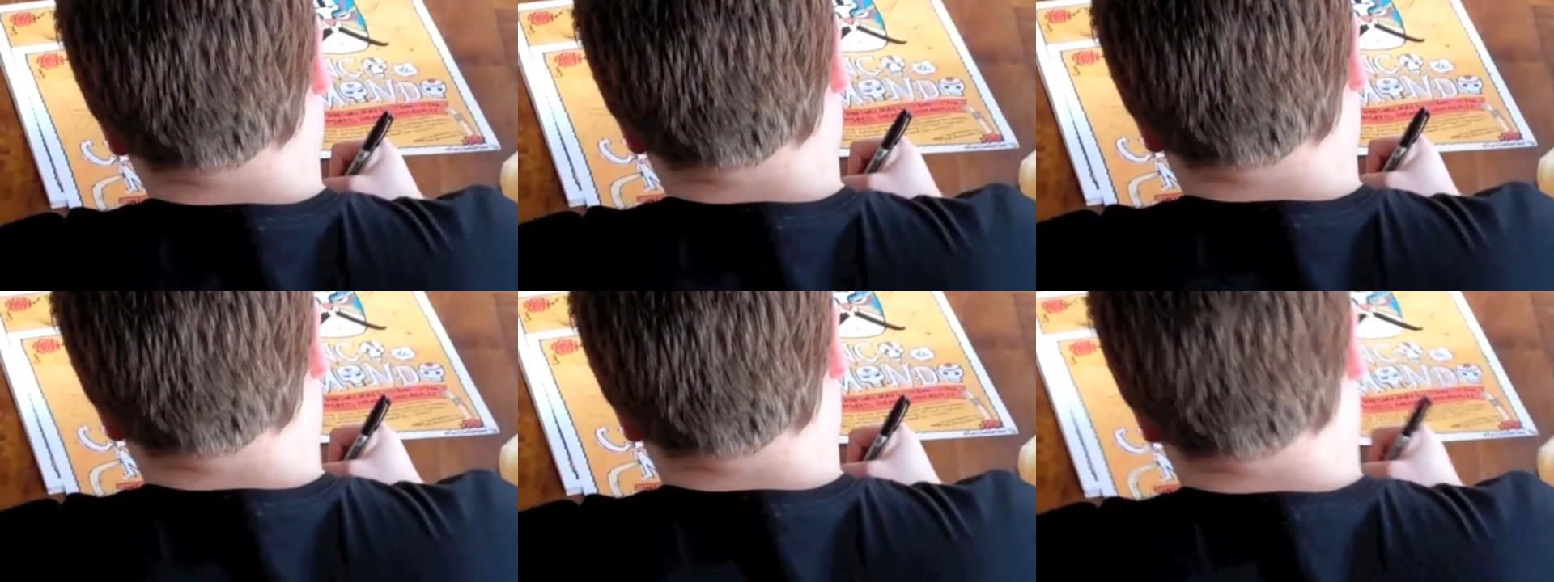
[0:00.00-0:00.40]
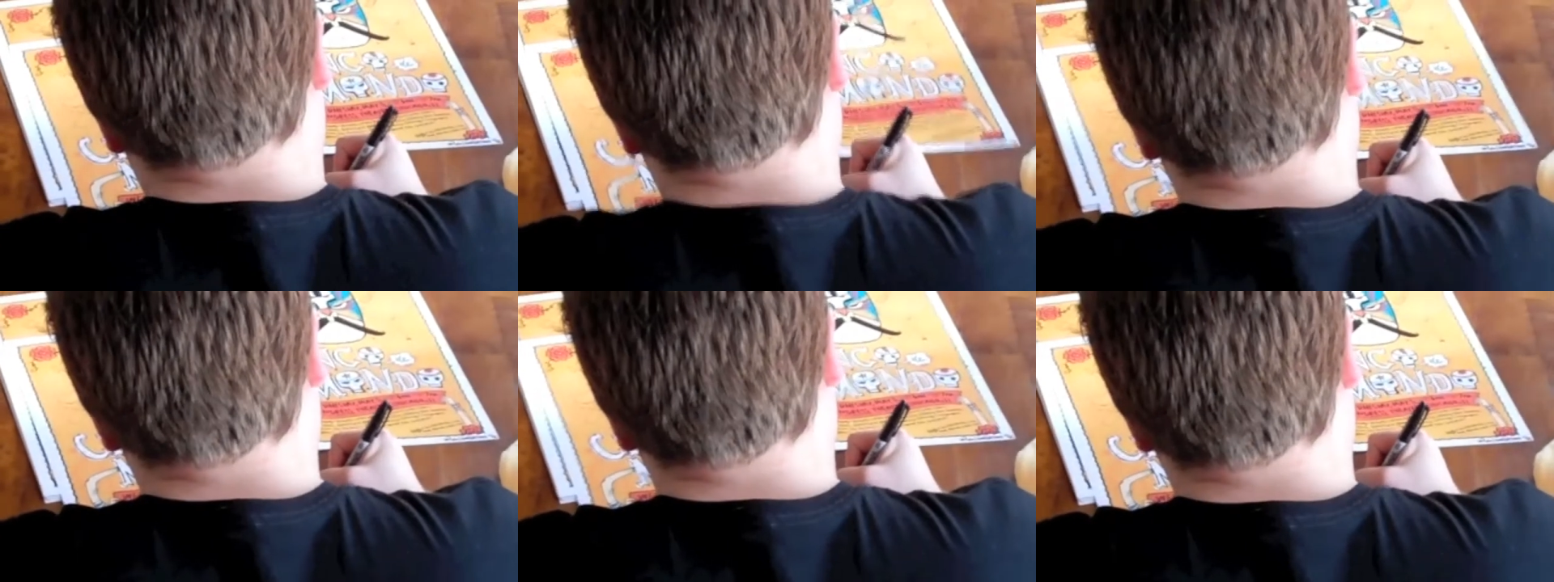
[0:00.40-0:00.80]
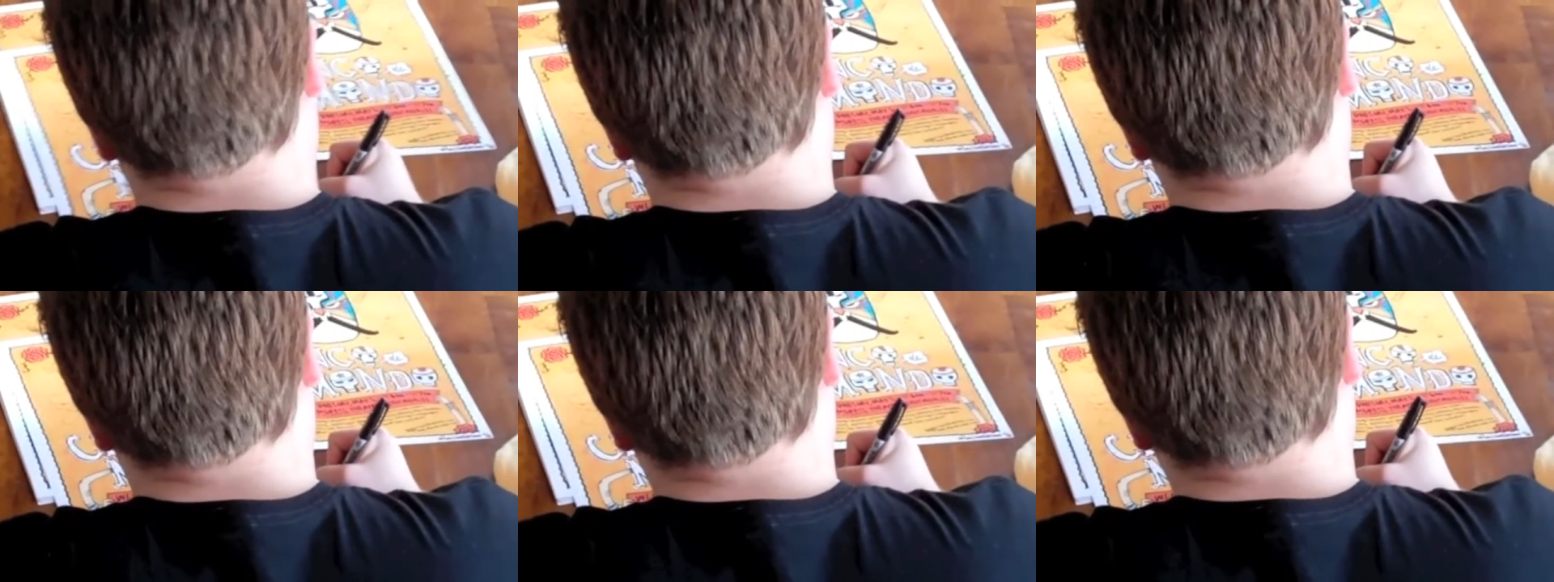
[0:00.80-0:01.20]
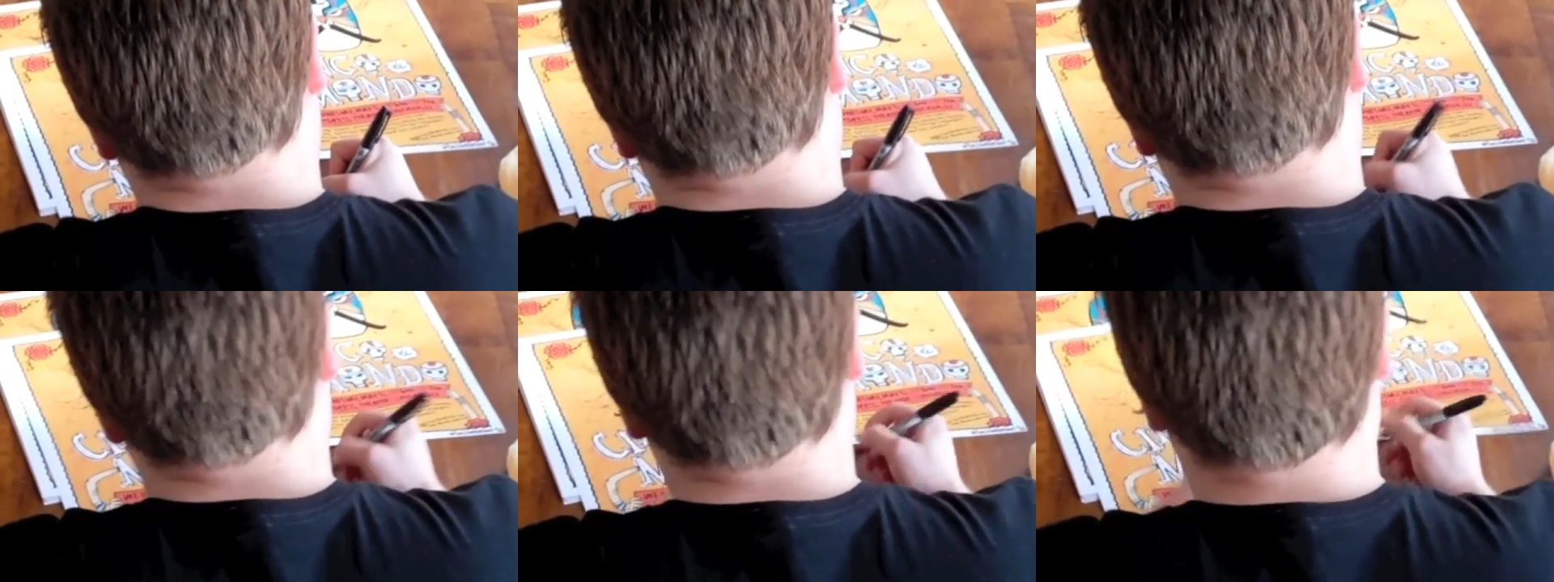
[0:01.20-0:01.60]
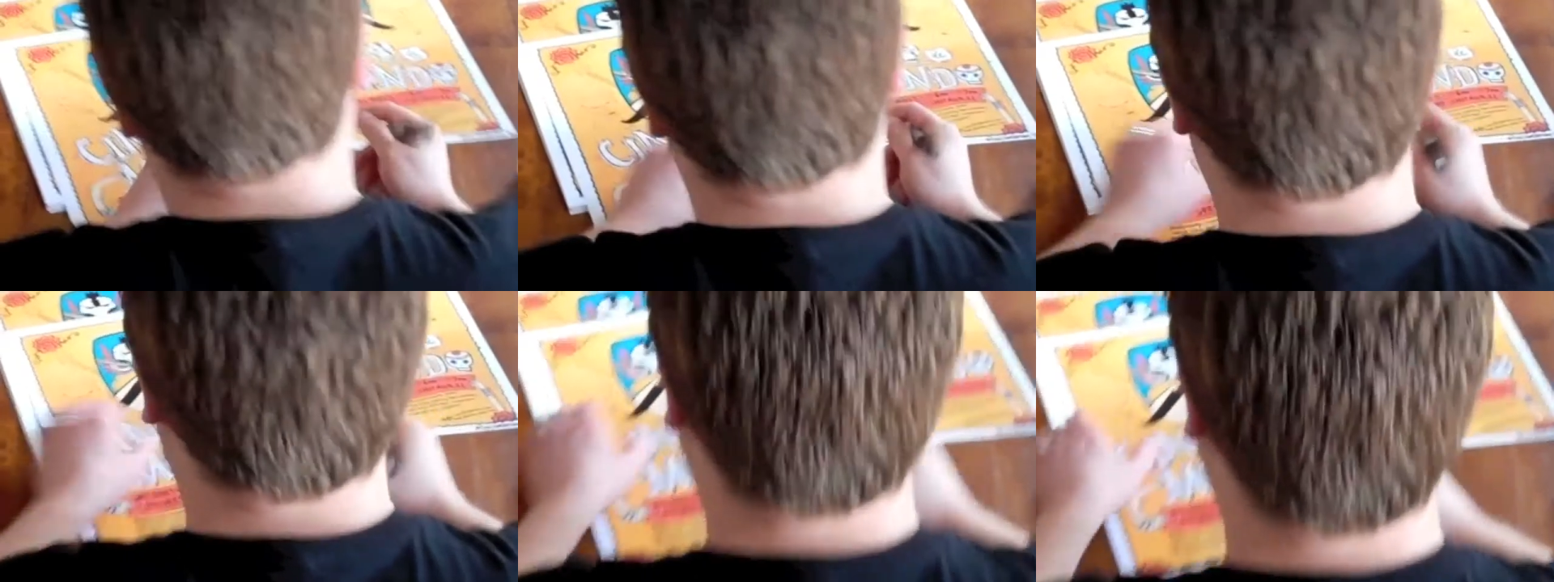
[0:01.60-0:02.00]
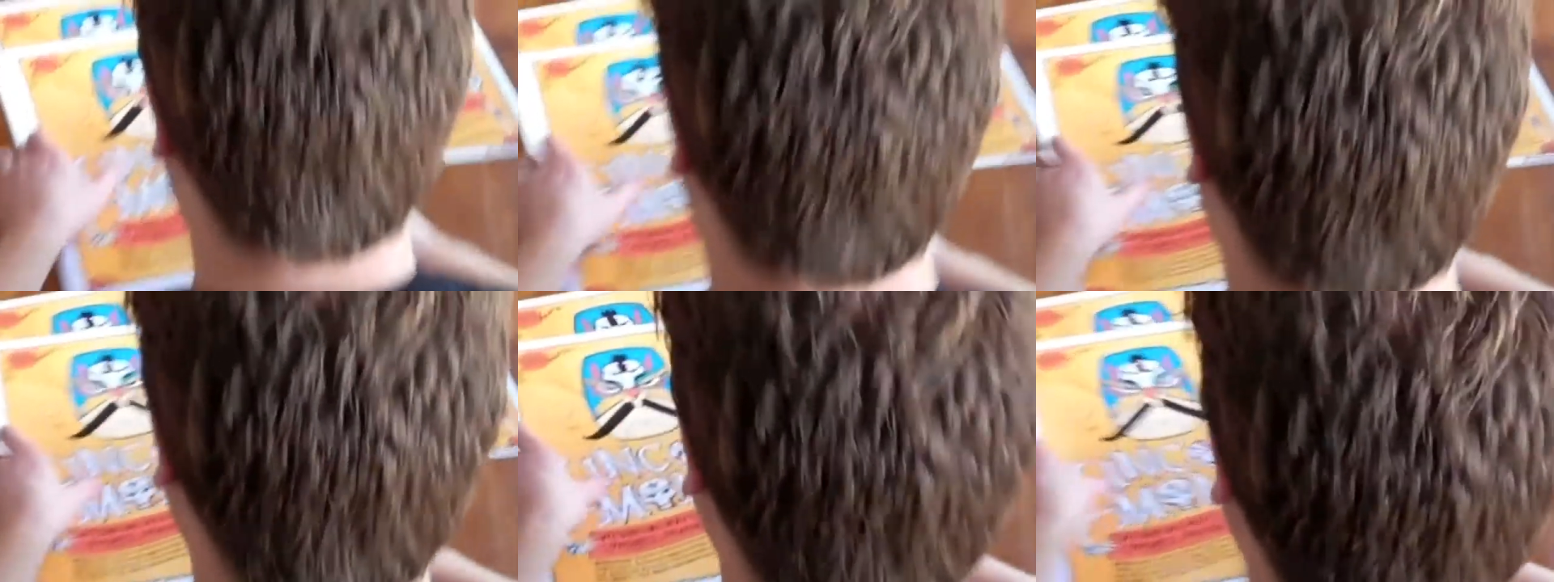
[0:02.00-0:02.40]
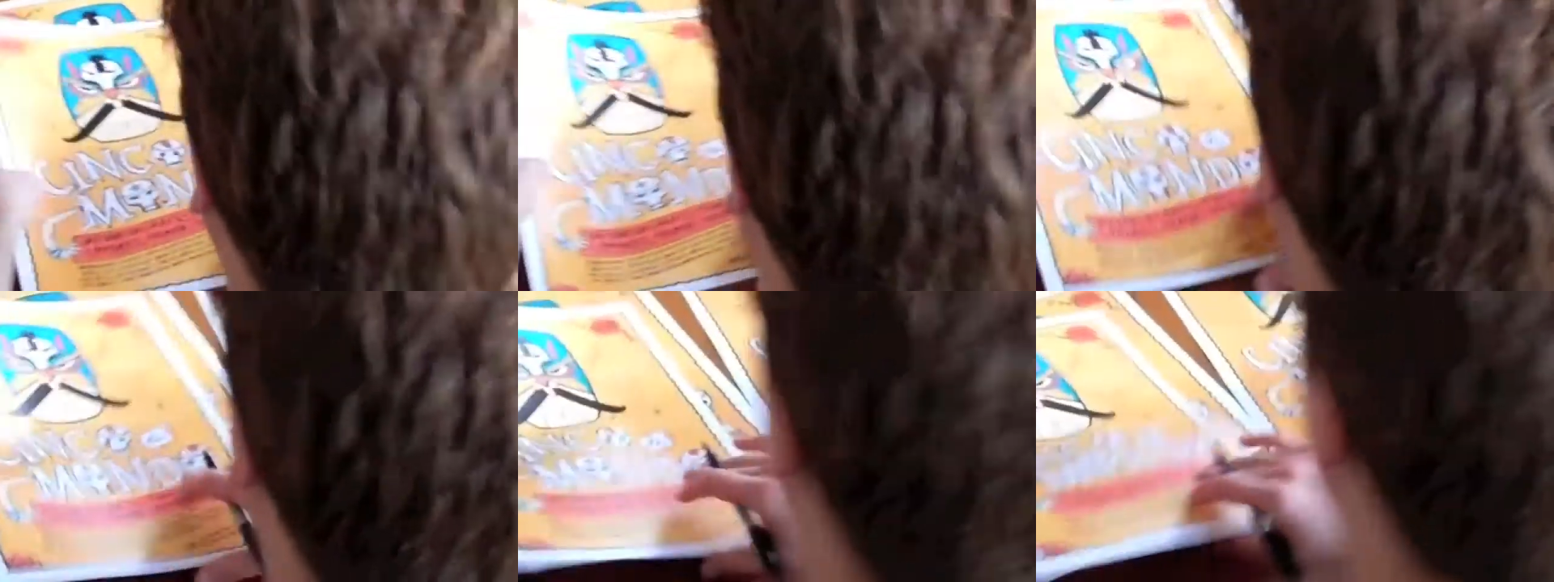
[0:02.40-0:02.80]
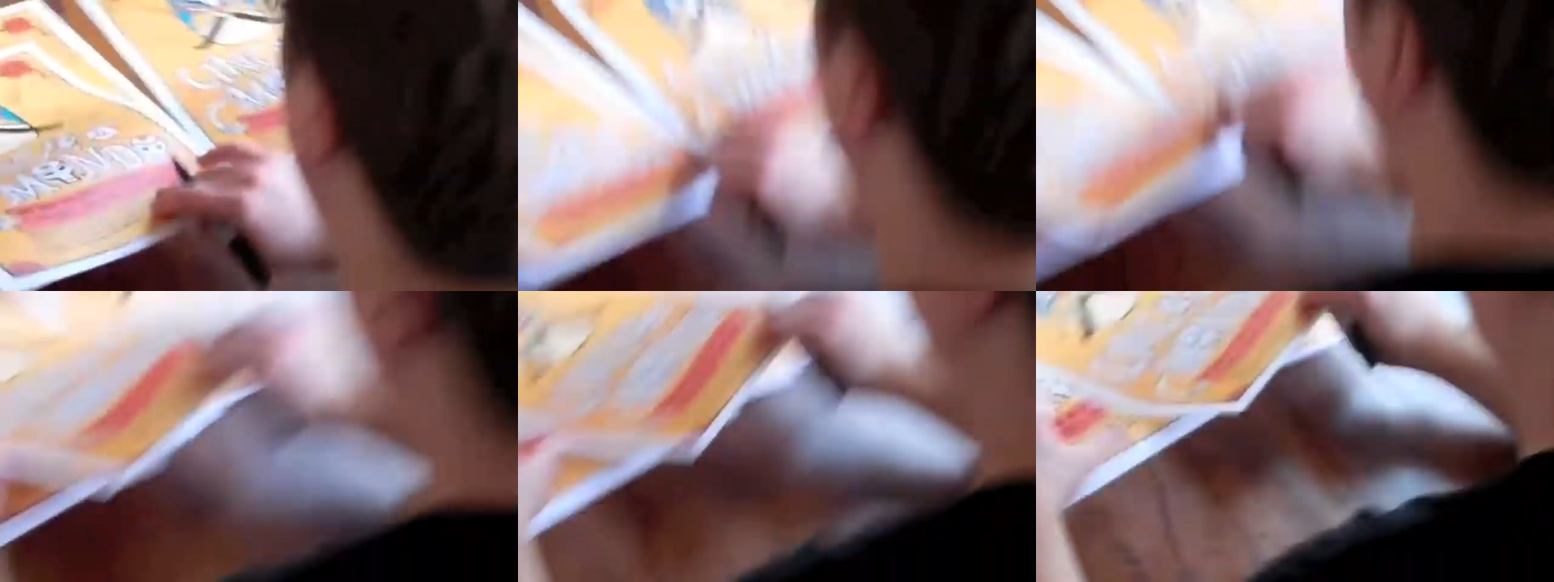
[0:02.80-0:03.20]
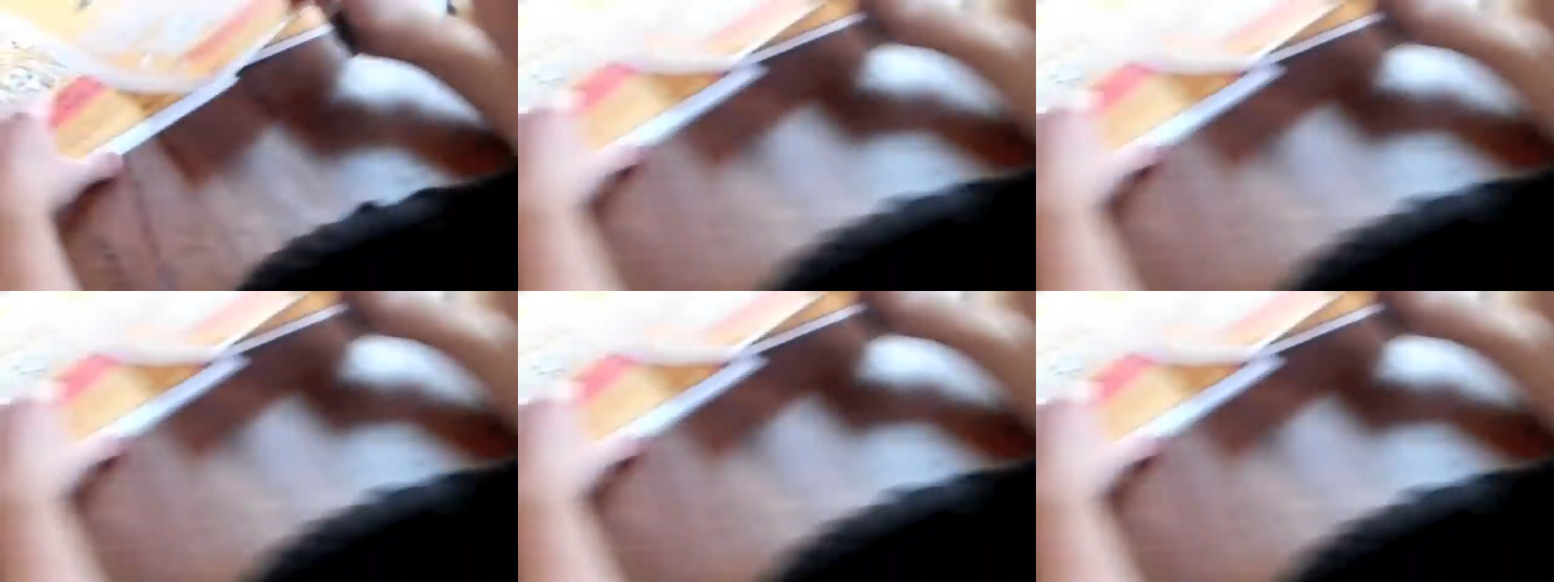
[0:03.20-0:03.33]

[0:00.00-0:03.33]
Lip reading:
[unreadable: no face in view]